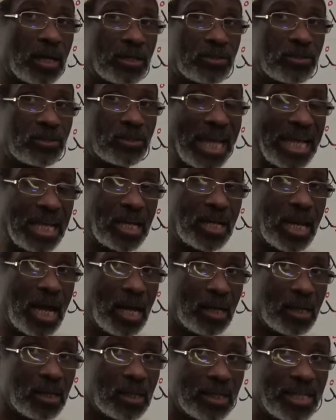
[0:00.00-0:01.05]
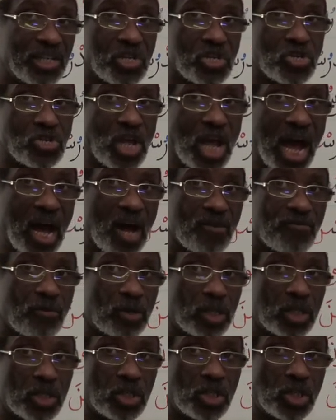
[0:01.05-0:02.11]
singular, ya
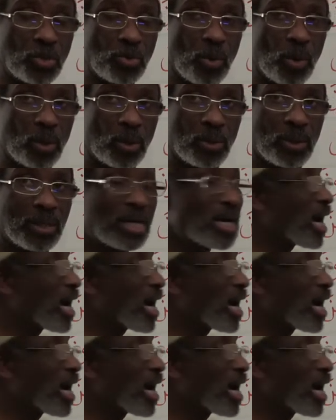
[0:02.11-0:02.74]
for the duo,